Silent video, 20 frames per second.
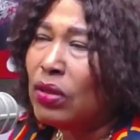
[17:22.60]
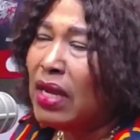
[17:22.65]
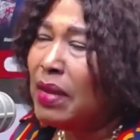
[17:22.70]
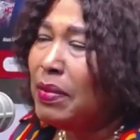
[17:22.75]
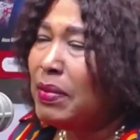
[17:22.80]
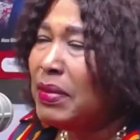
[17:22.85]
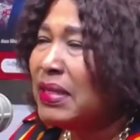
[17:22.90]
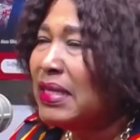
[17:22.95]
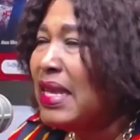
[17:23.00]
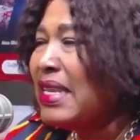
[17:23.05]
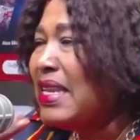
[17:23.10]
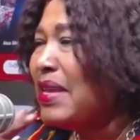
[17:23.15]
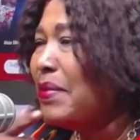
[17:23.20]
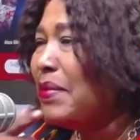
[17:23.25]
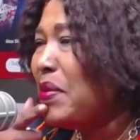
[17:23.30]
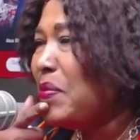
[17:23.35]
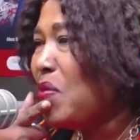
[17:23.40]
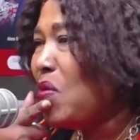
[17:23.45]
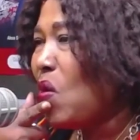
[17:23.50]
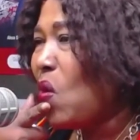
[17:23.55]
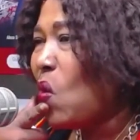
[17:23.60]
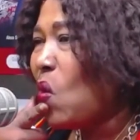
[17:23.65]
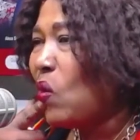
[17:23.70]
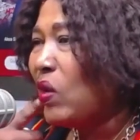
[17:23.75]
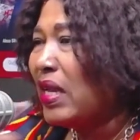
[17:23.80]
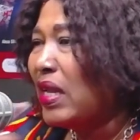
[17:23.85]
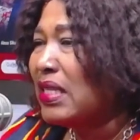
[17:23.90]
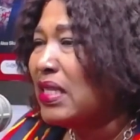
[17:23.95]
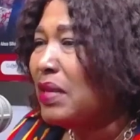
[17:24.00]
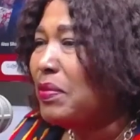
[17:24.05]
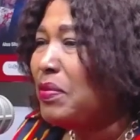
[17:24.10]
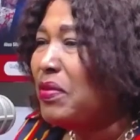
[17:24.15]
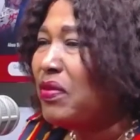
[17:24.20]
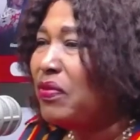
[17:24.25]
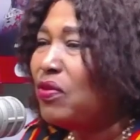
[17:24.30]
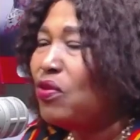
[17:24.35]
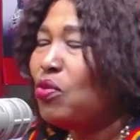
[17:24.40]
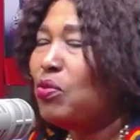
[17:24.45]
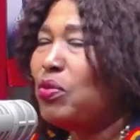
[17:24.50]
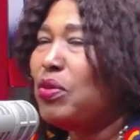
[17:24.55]
there be say ne bibi wo ho na say
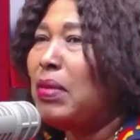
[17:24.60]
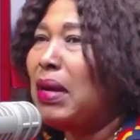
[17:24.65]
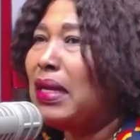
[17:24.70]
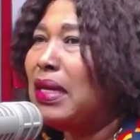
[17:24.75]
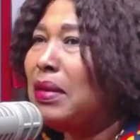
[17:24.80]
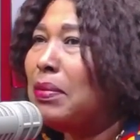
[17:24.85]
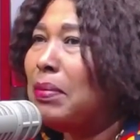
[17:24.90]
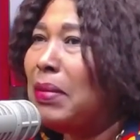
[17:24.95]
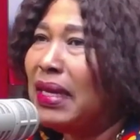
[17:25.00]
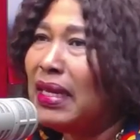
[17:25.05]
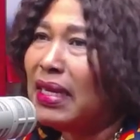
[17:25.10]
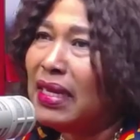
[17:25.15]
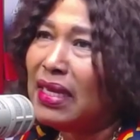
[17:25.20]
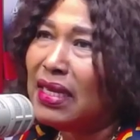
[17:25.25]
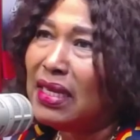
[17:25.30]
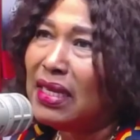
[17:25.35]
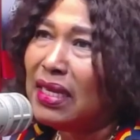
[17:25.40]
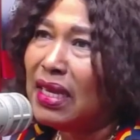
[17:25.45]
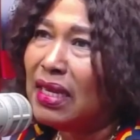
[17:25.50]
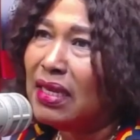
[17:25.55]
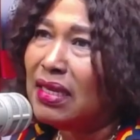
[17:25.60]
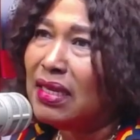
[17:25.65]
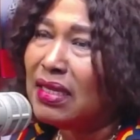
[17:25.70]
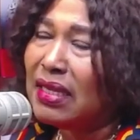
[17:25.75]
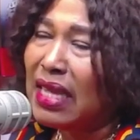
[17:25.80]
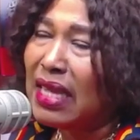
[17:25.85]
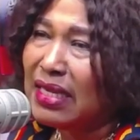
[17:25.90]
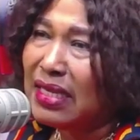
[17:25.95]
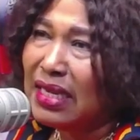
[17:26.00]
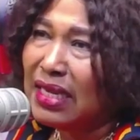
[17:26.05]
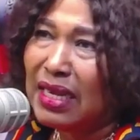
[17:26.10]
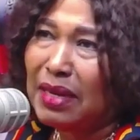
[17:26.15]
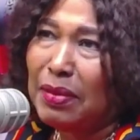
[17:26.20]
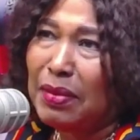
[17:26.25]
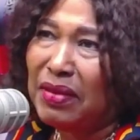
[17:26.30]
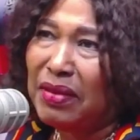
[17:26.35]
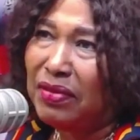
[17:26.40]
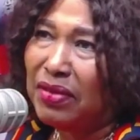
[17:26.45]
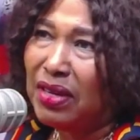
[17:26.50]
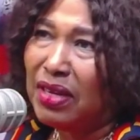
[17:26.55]
me free obi ma ne ba ne de discussion
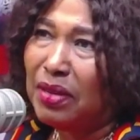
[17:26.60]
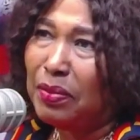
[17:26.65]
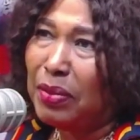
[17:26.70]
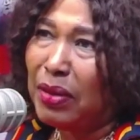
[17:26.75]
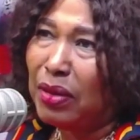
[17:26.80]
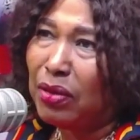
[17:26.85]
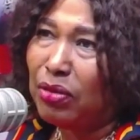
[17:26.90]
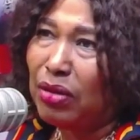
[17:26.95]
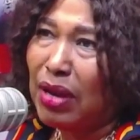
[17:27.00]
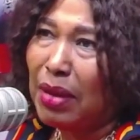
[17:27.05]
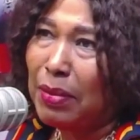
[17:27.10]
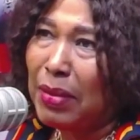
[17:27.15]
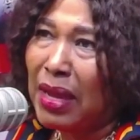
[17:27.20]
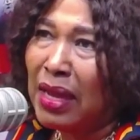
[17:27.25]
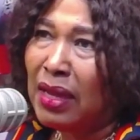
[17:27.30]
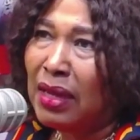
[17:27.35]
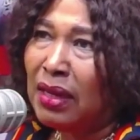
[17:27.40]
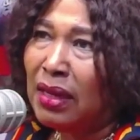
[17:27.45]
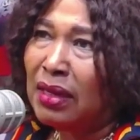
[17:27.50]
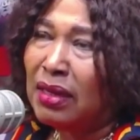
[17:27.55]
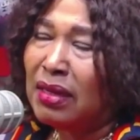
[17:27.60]
na ma free ni pakura ba